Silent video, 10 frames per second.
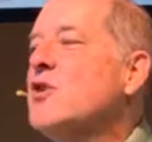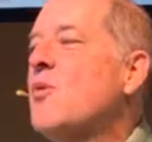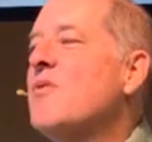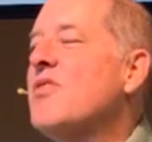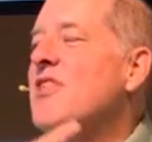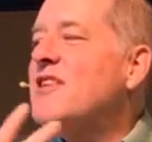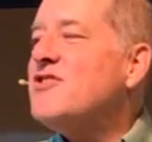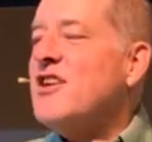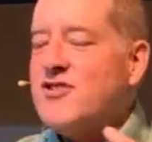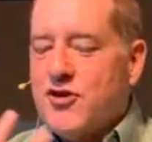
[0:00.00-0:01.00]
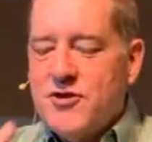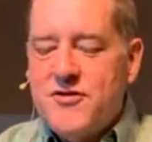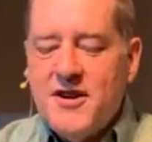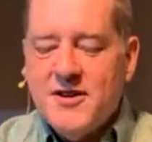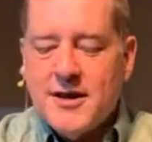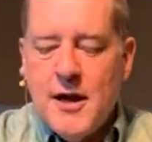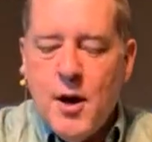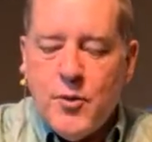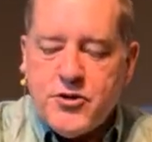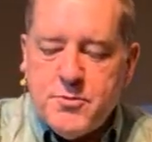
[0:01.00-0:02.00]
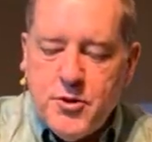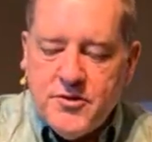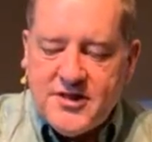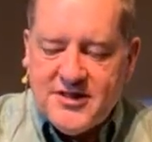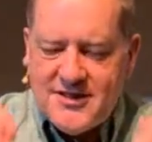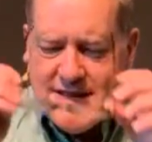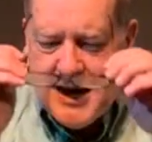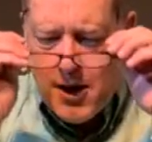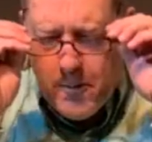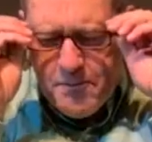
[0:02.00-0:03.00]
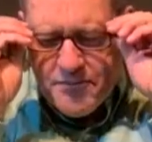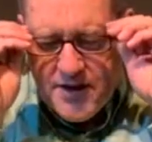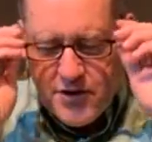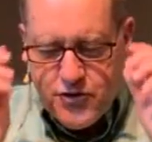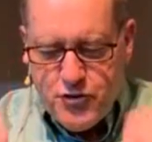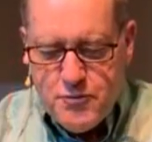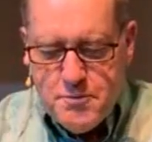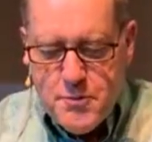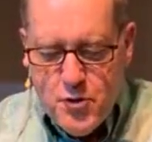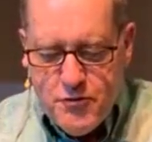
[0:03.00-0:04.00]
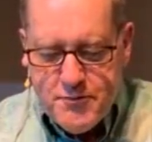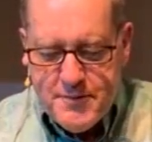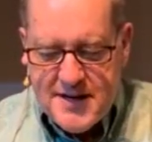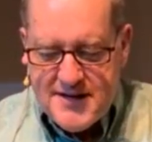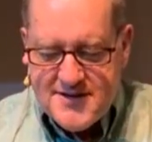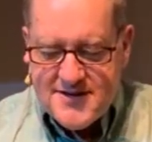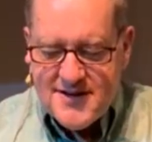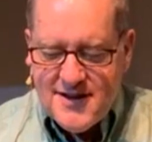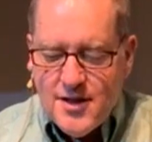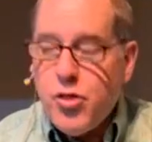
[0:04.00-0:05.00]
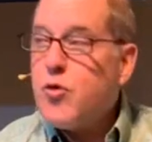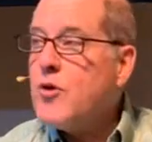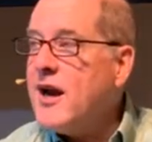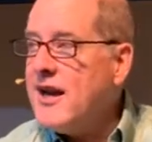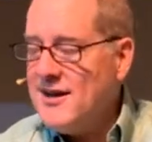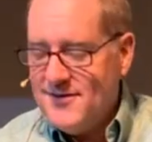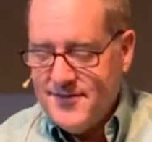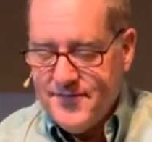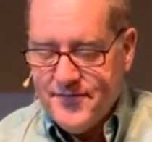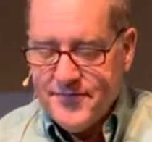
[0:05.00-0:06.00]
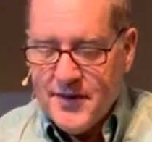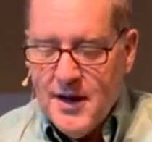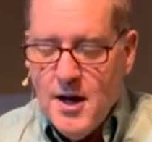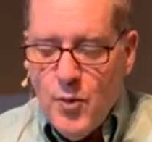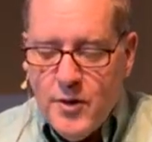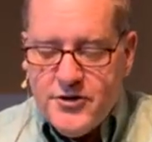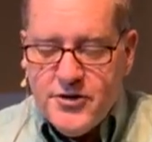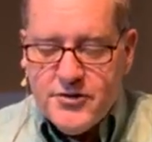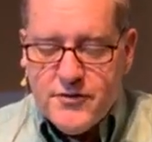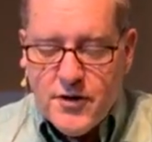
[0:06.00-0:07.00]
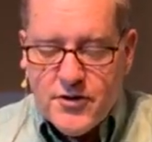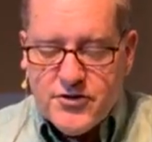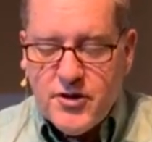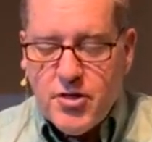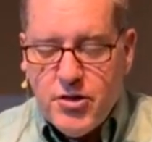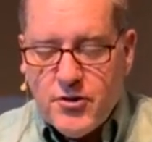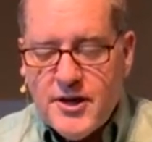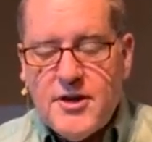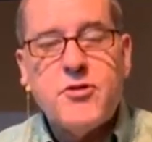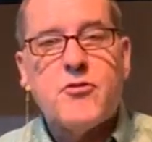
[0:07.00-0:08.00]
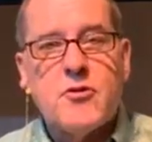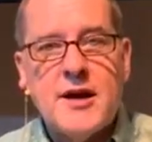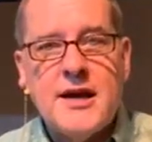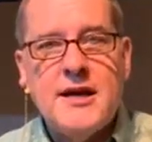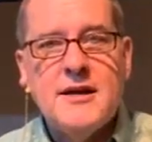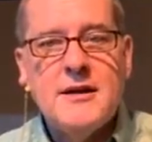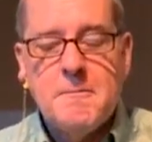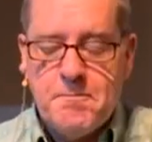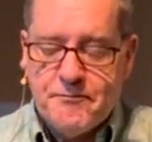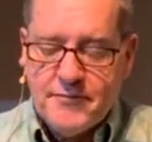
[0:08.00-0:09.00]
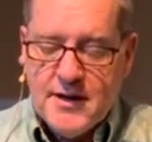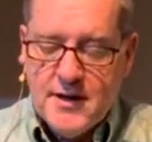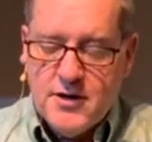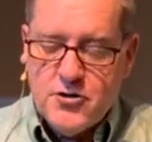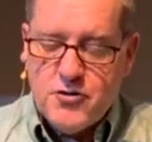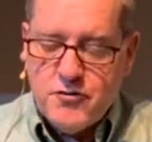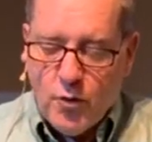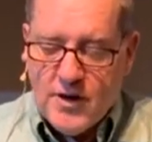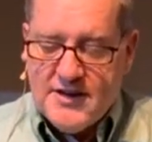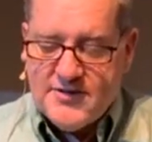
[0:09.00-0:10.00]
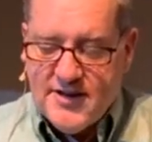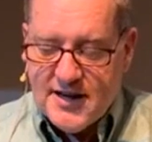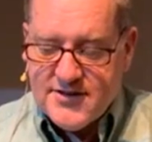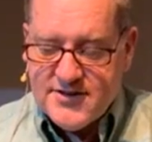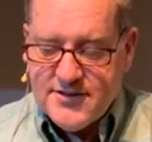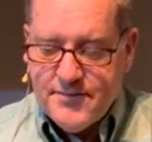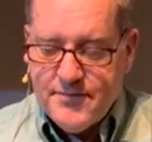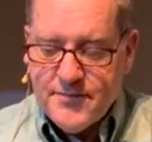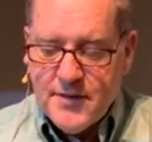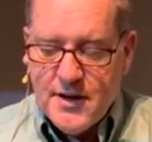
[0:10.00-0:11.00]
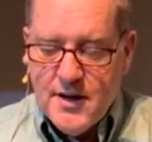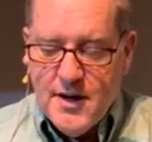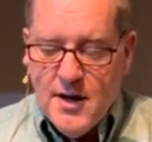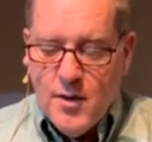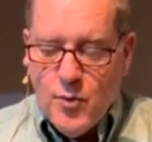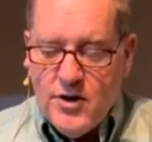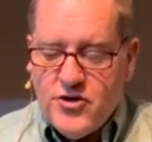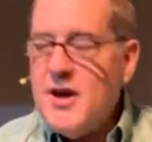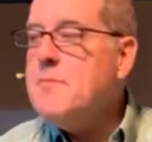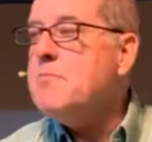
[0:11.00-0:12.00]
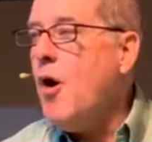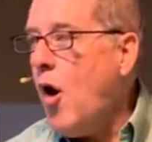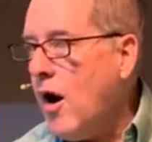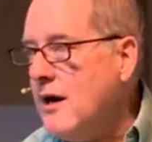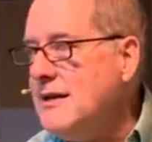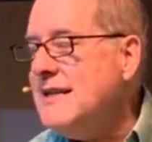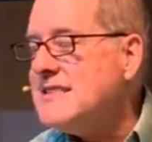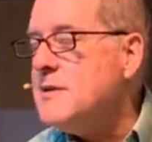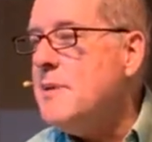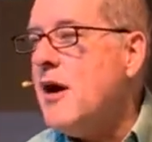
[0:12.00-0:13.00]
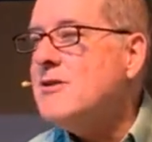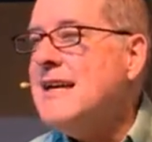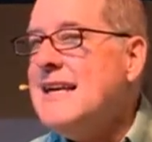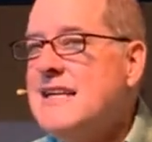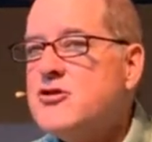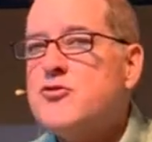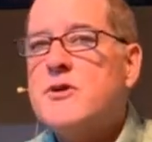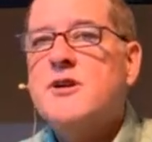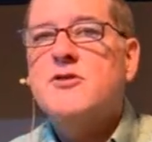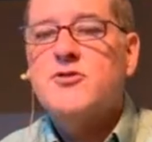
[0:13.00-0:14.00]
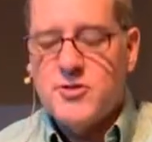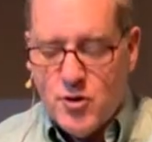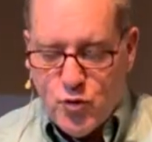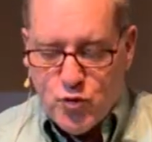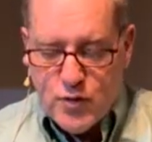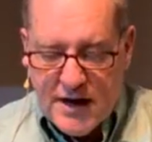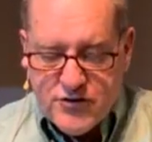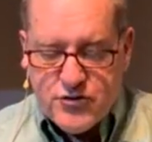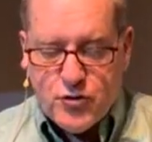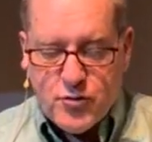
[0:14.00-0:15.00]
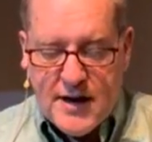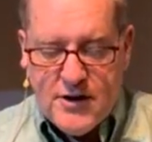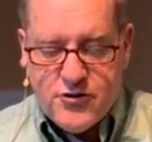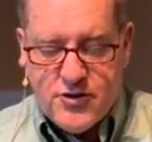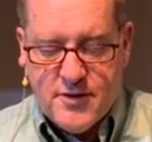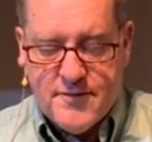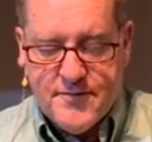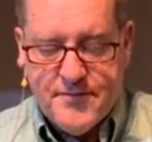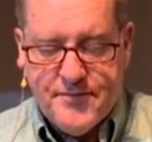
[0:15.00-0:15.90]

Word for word: So it's, it's a good feeling, which moves us now to movement three, which is verse 33 to 46, which in part is about Israel's restoration.